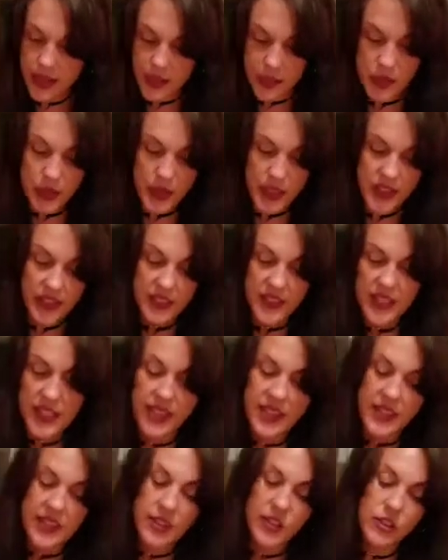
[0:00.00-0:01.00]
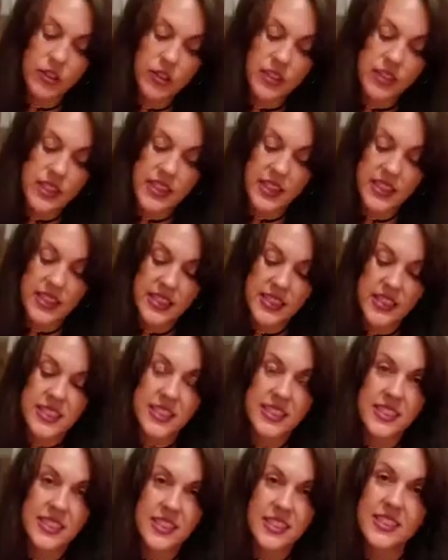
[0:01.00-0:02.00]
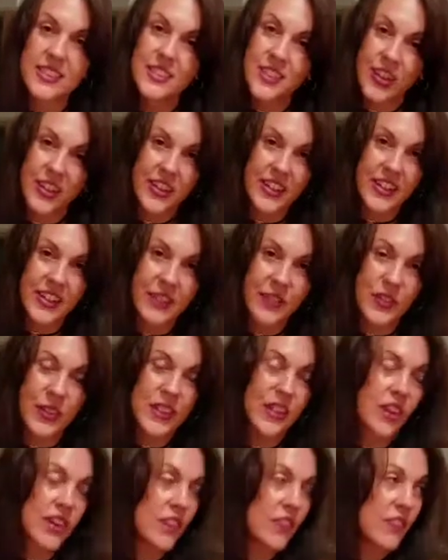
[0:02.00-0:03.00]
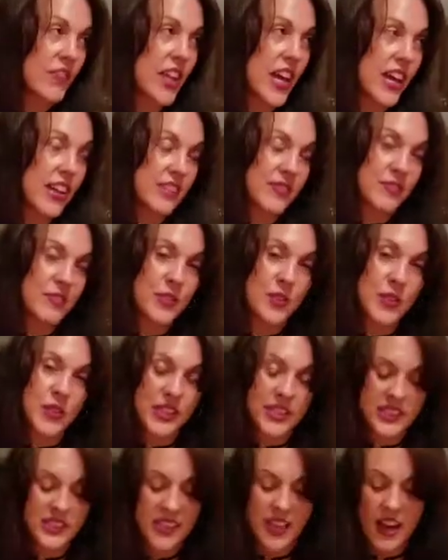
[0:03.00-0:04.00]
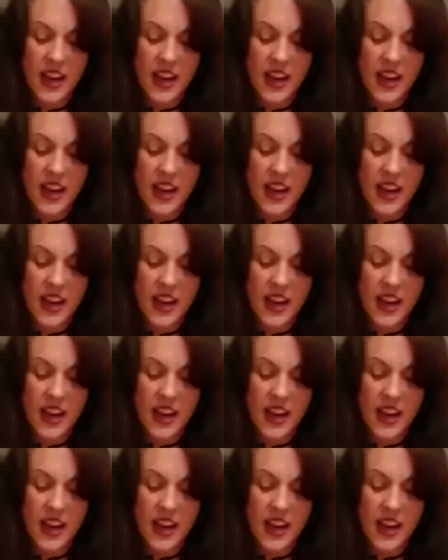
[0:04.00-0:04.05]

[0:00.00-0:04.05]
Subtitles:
But in the end, it looks like this is, sorry with all of that noise.